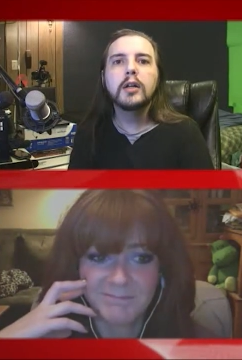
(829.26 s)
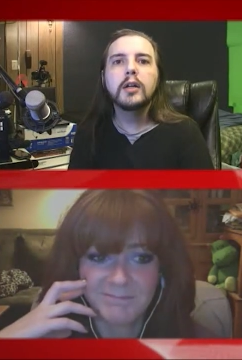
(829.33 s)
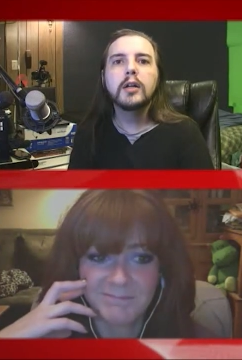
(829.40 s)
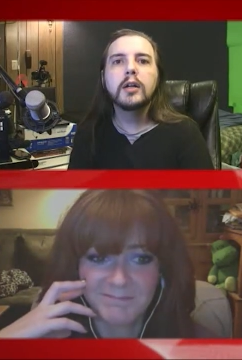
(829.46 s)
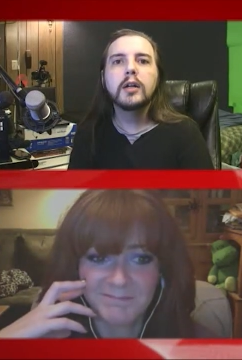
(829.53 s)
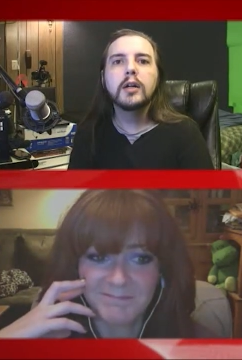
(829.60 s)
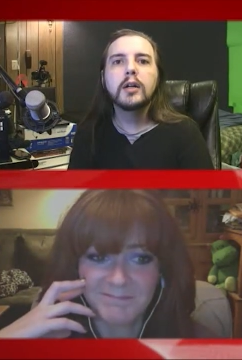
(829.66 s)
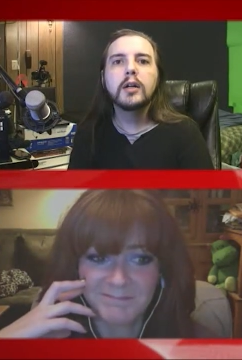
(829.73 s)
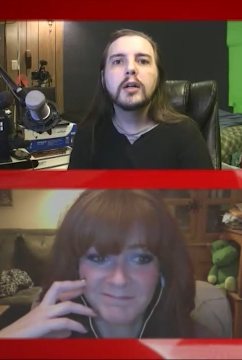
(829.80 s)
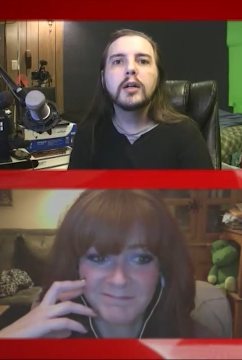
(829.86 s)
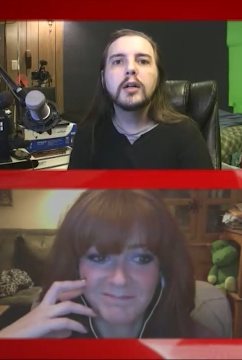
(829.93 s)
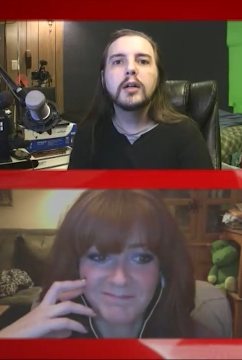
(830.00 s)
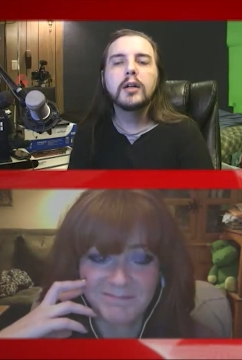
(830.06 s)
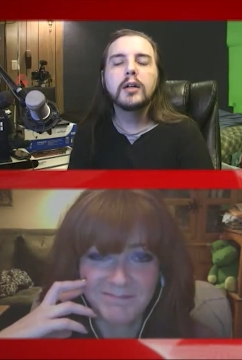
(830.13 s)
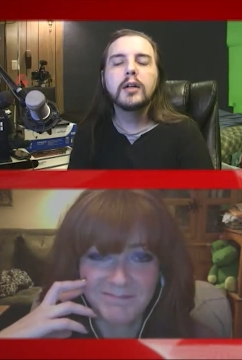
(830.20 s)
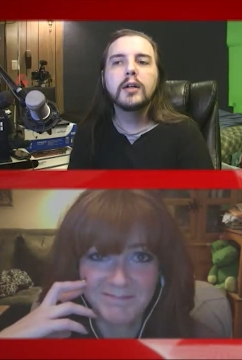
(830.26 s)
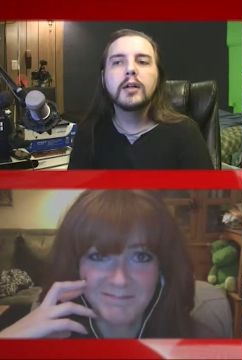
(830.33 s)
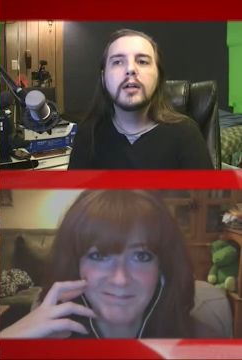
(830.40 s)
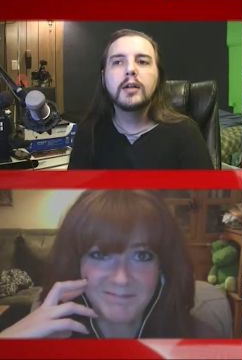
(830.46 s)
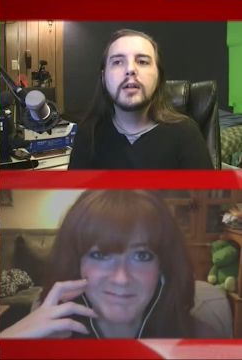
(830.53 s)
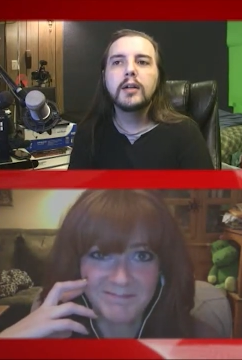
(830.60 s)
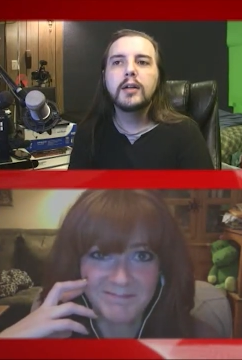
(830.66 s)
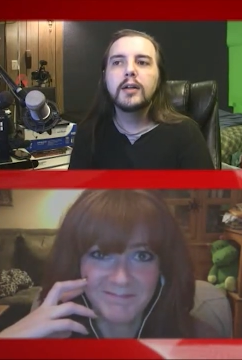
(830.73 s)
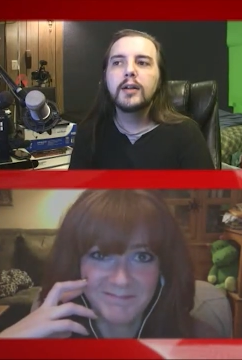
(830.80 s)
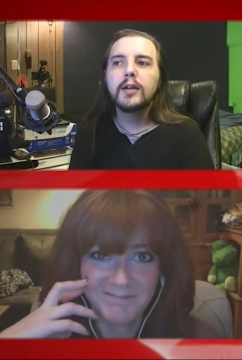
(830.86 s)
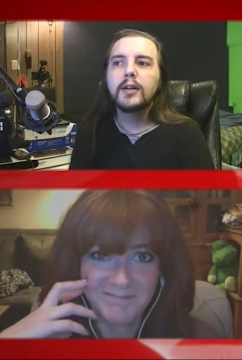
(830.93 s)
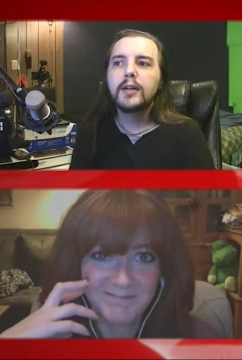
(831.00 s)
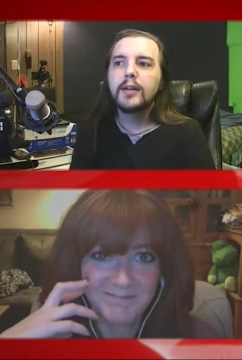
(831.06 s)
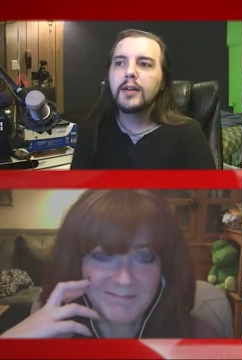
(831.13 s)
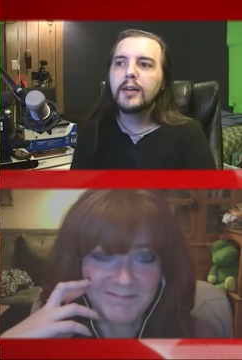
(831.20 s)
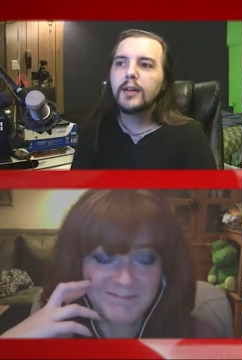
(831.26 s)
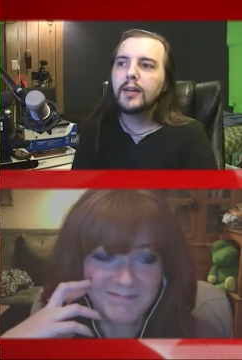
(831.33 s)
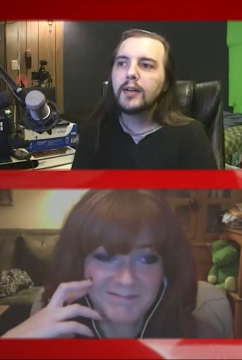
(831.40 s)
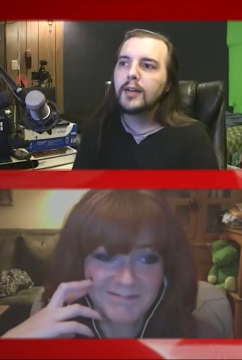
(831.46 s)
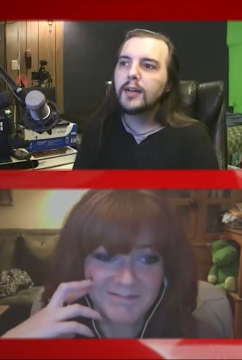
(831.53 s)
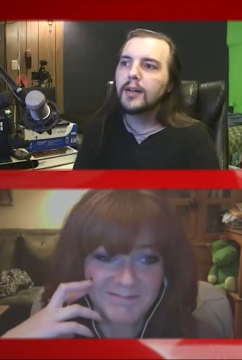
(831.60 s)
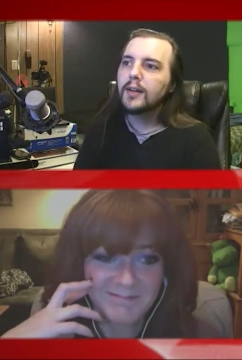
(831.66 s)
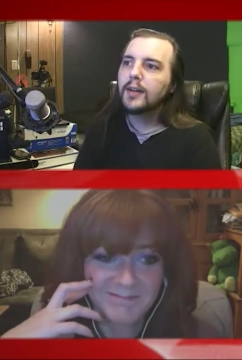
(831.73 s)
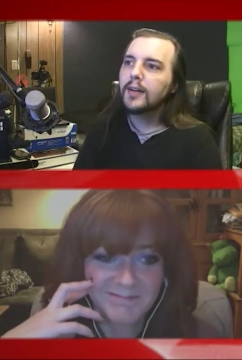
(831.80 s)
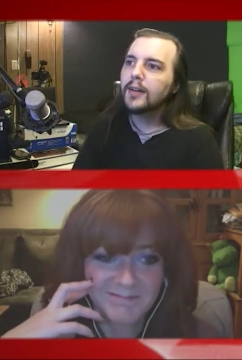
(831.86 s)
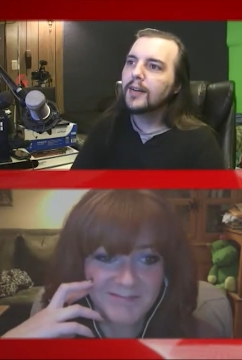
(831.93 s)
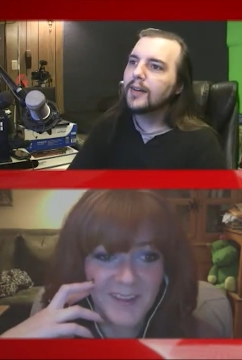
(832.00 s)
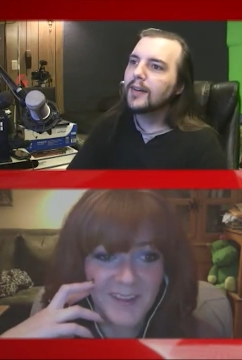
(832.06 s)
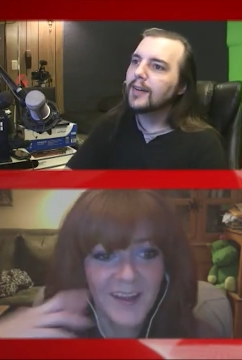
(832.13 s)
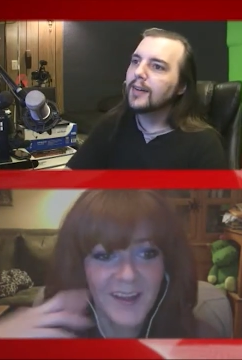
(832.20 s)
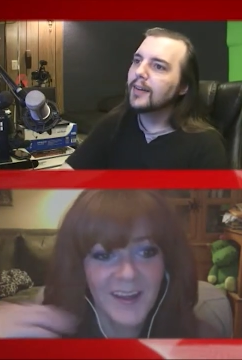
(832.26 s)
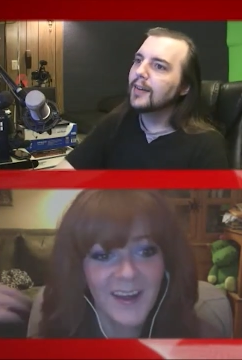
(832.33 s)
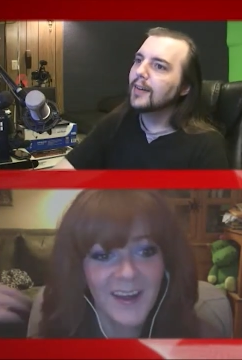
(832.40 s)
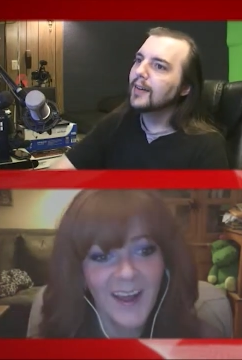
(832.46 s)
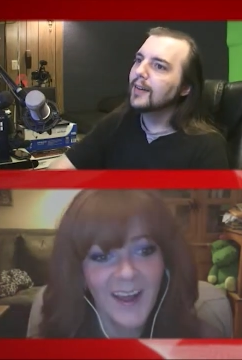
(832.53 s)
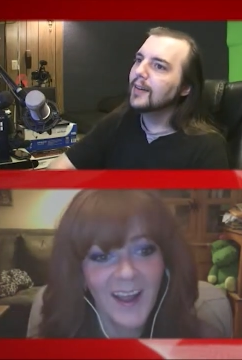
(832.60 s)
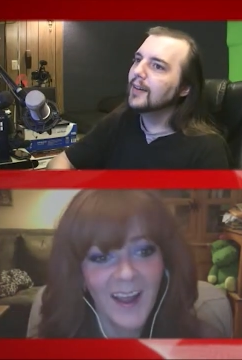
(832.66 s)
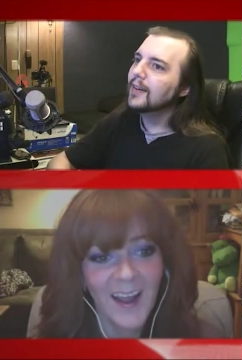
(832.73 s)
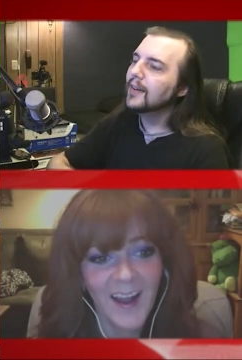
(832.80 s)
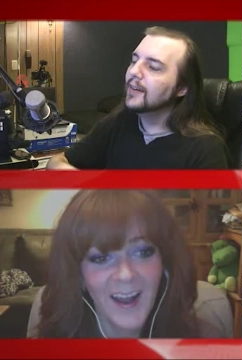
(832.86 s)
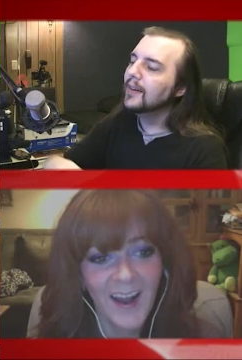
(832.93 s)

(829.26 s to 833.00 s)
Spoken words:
Nothing is said.